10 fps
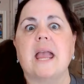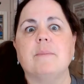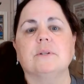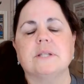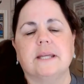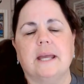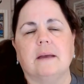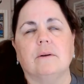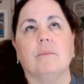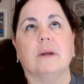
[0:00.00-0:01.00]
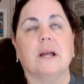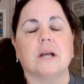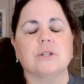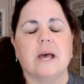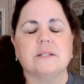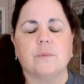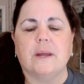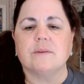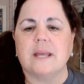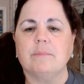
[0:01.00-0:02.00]
able to get, oh my gosh, last week
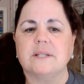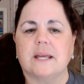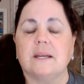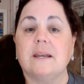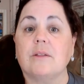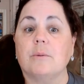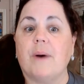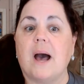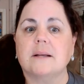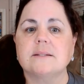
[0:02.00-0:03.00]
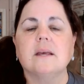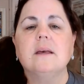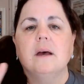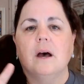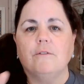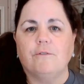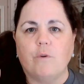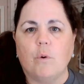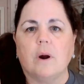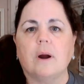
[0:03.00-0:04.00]
I was able to get another box of
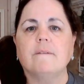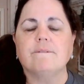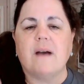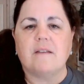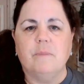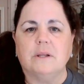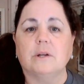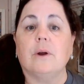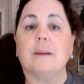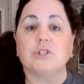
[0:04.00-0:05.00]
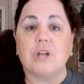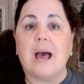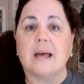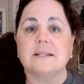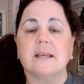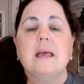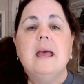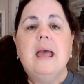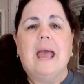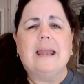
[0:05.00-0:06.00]
4 5-milligram shots.
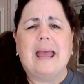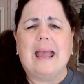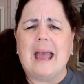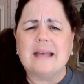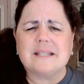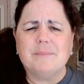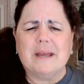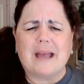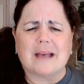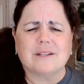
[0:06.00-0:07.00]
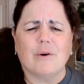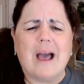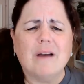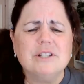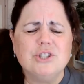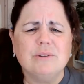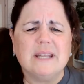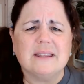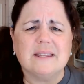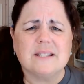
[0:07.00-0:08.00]
And I asked them at Costco, how did you
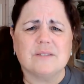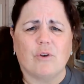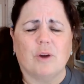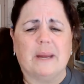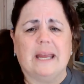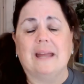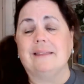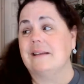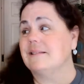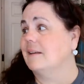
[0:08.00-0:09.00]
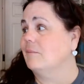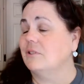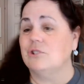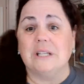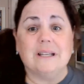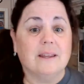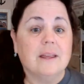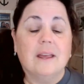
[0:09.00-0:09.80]
get this for me? And they said, well, Gina,